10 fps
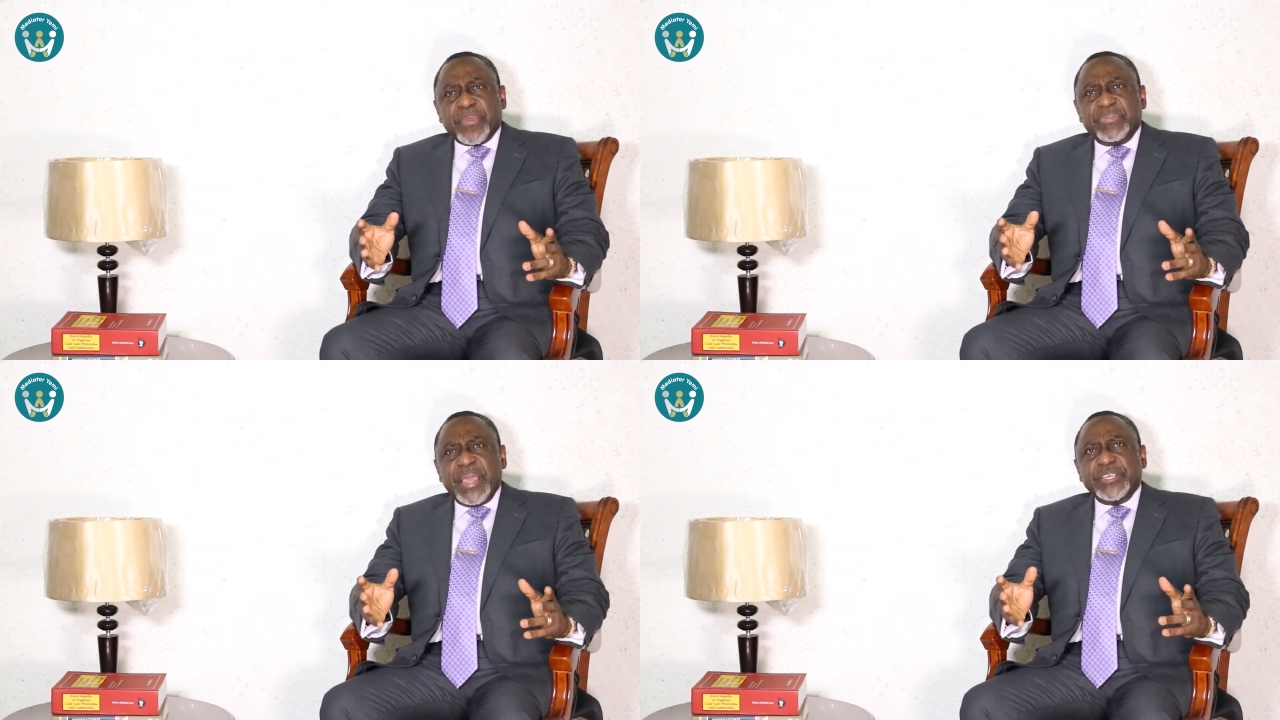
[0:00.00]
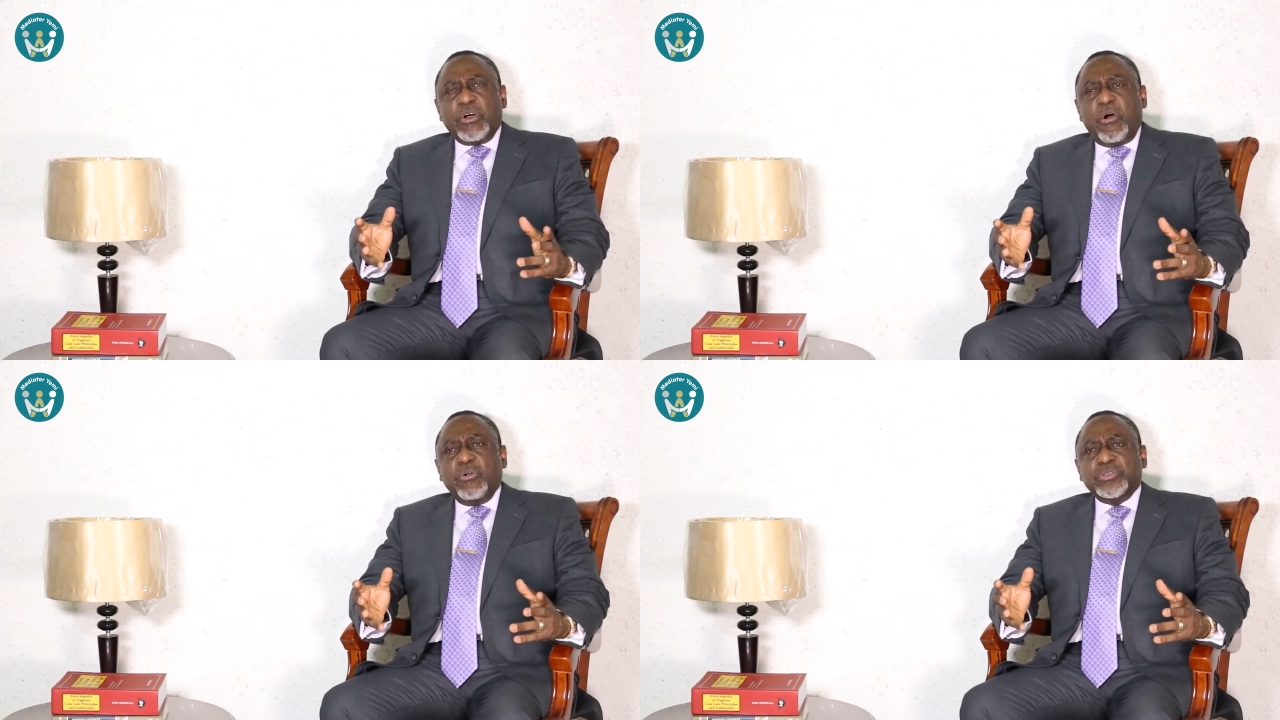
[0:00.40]

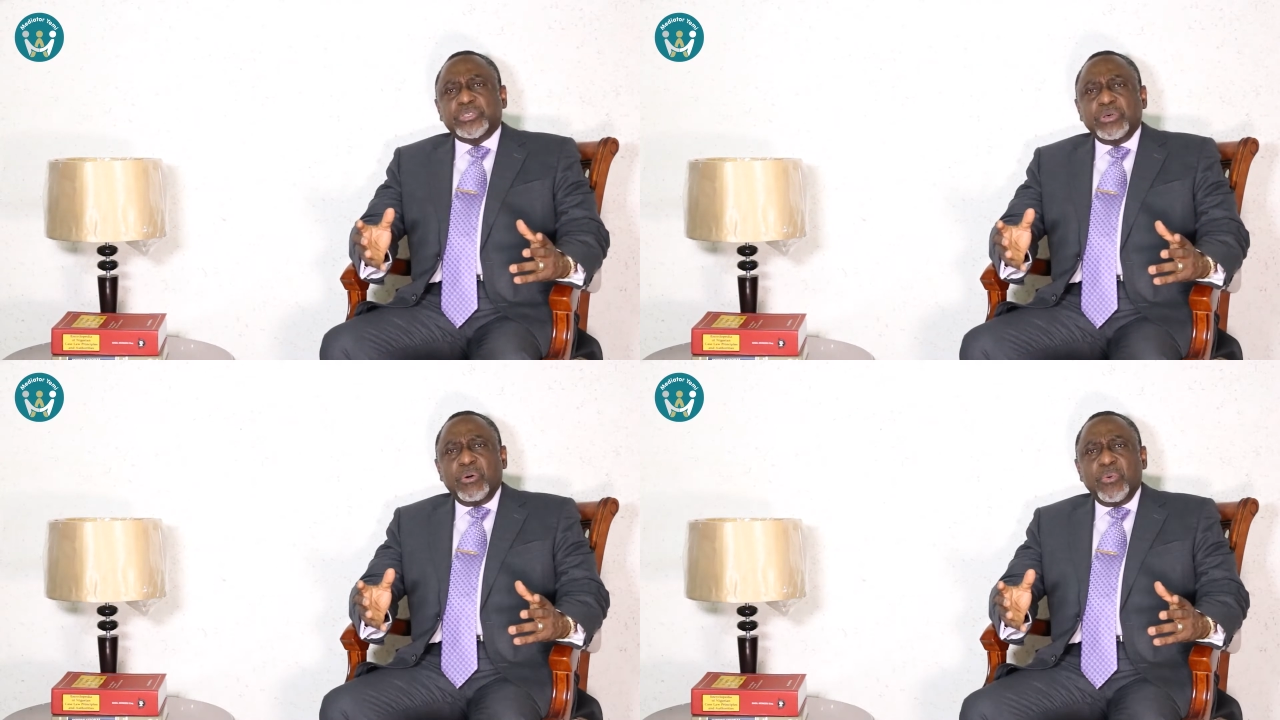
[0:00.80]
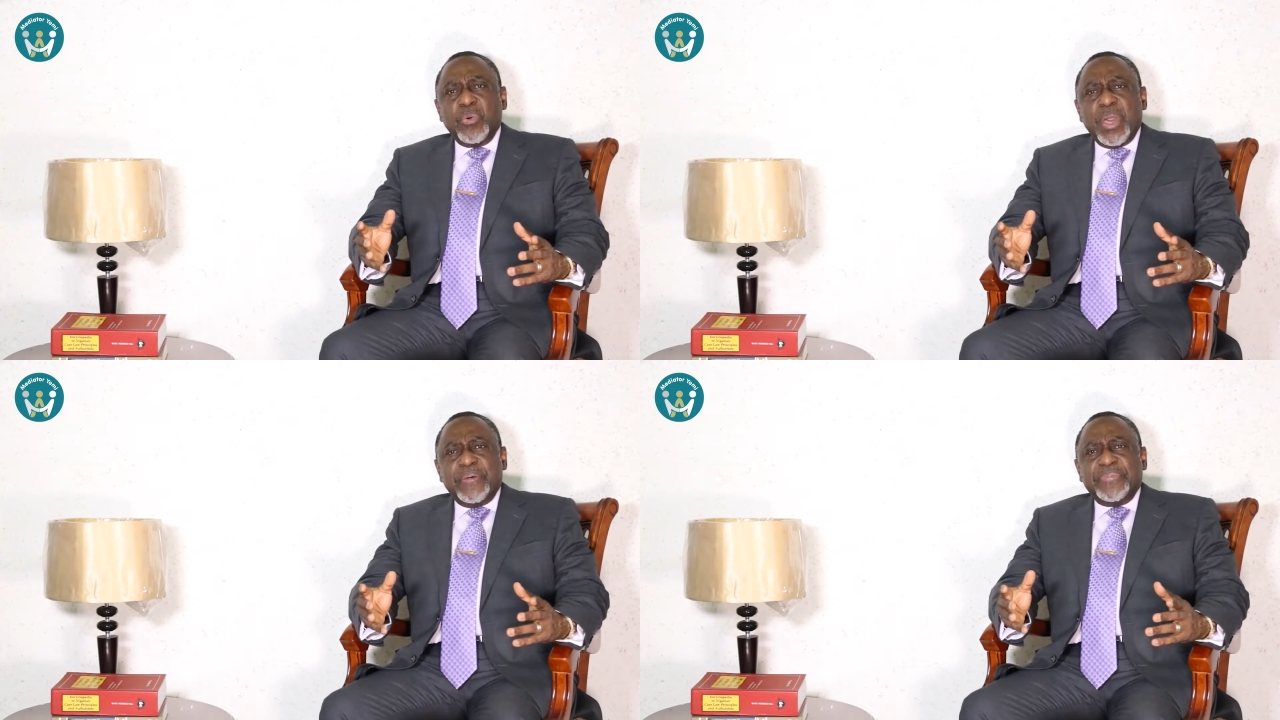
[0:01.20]
There's
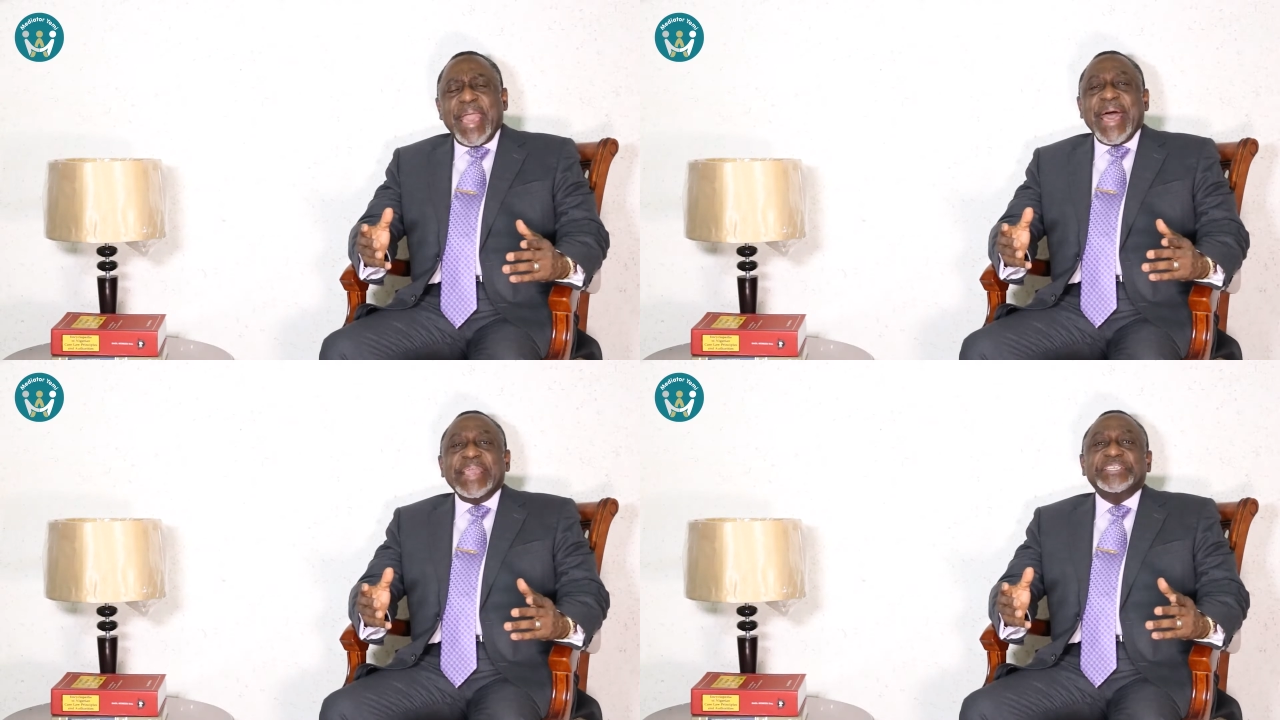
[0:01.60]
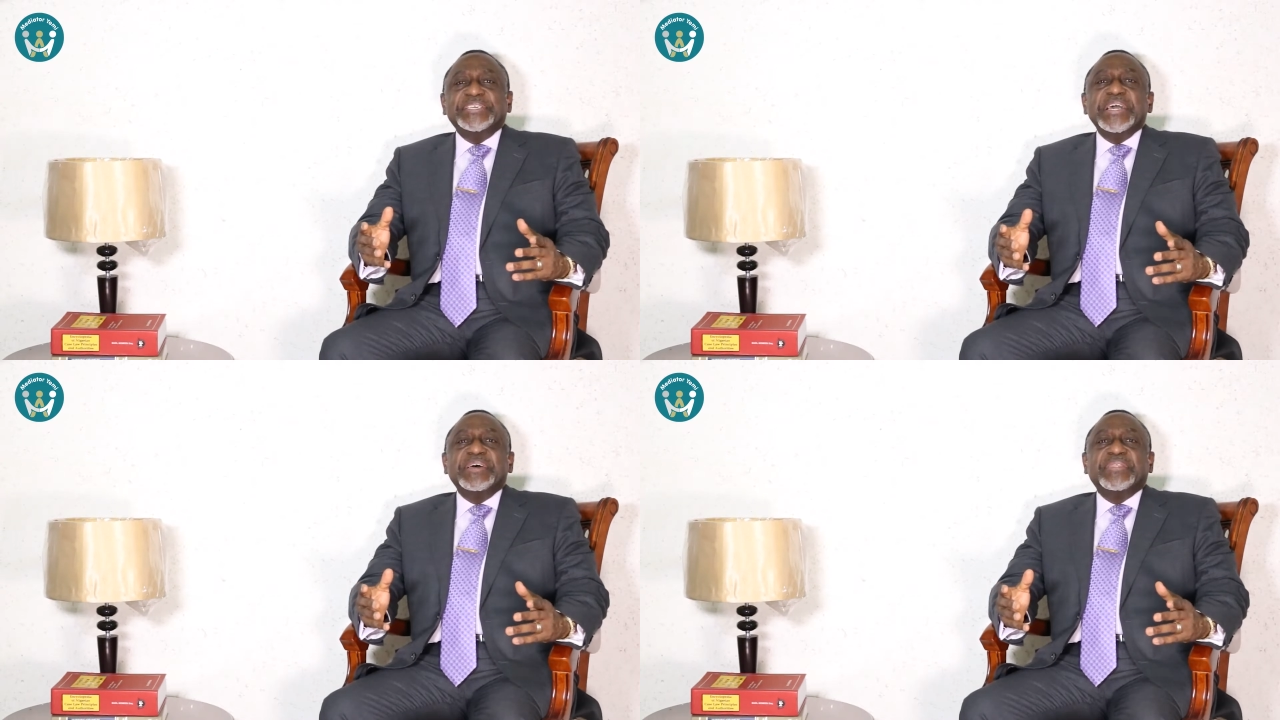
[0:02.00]
also the
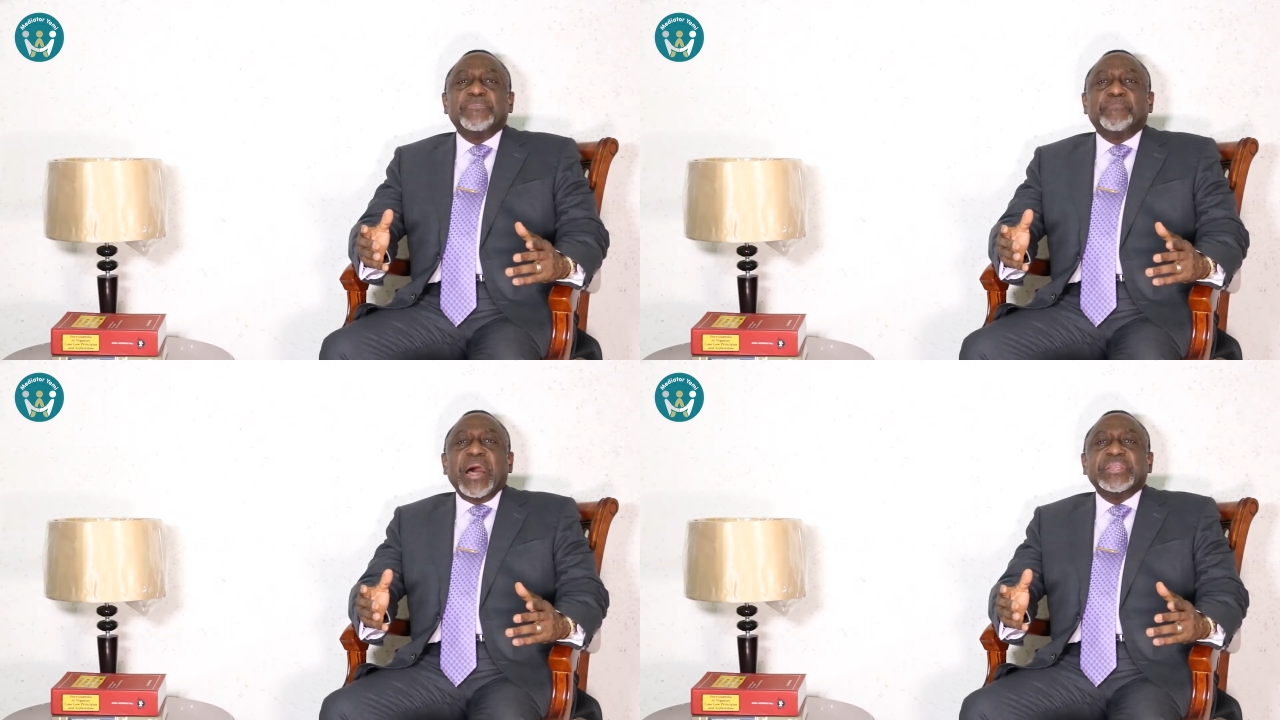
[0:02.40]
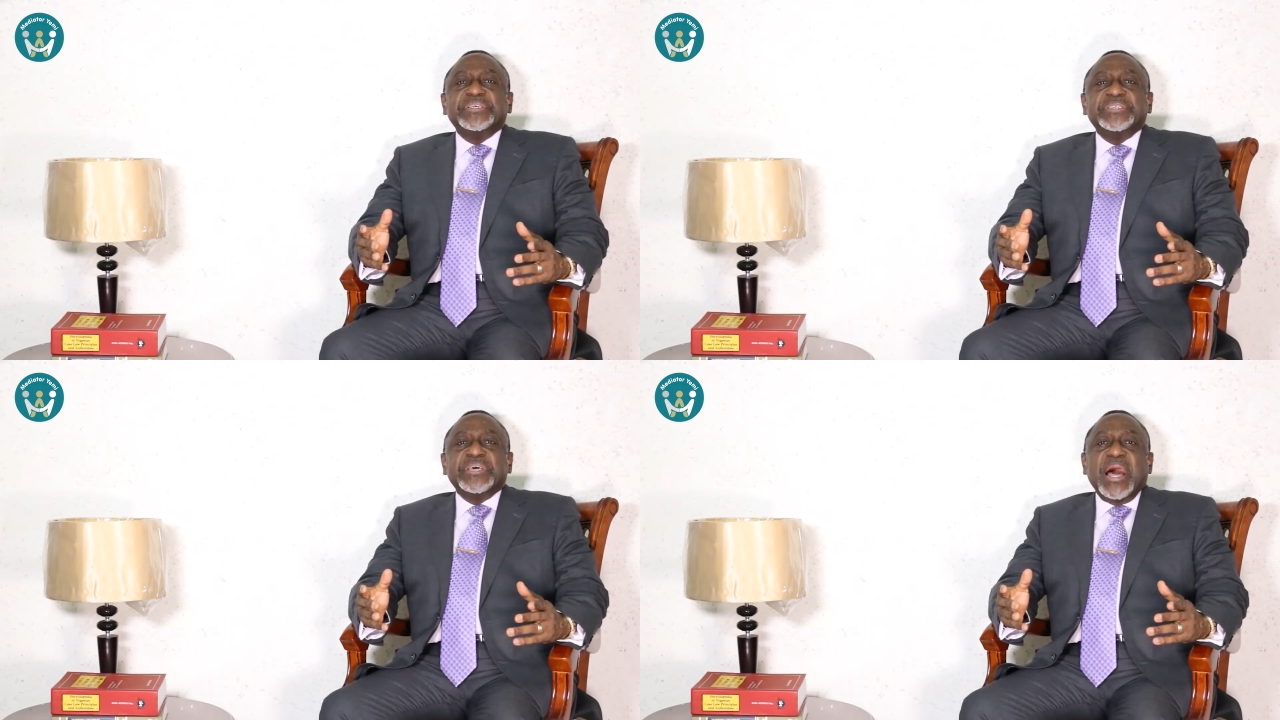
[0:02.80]
idea that
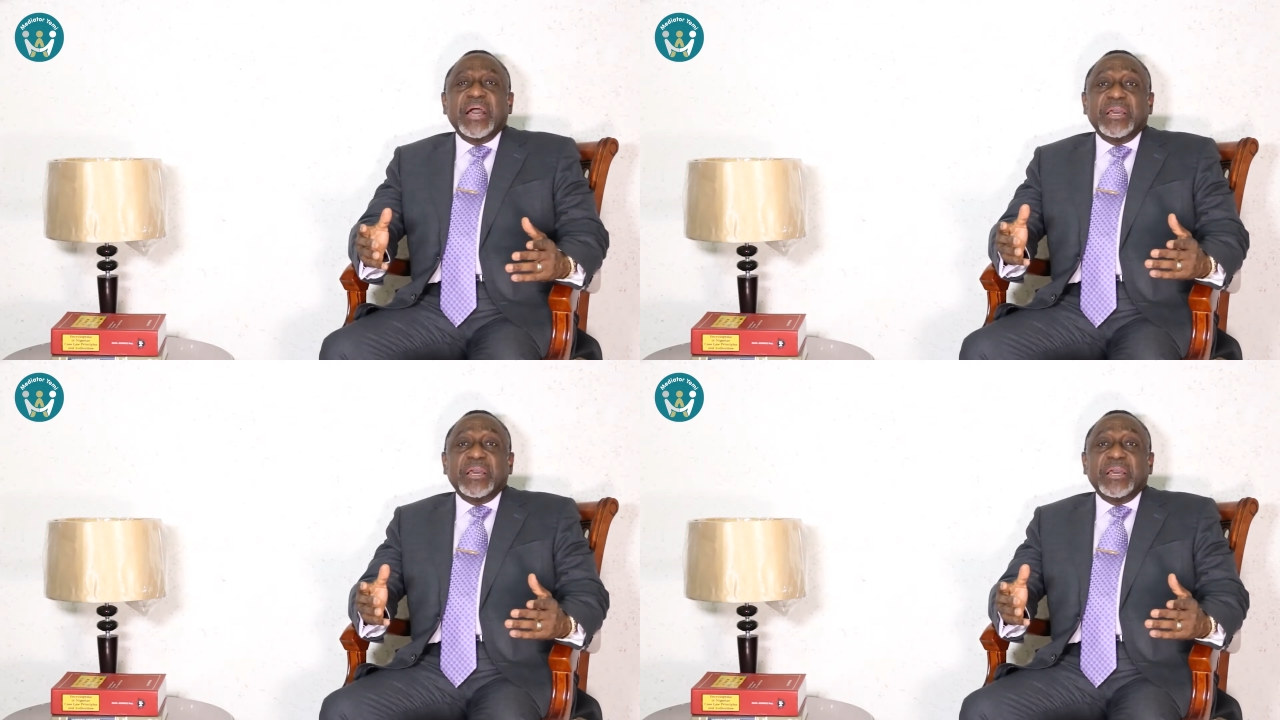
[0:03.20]
parties are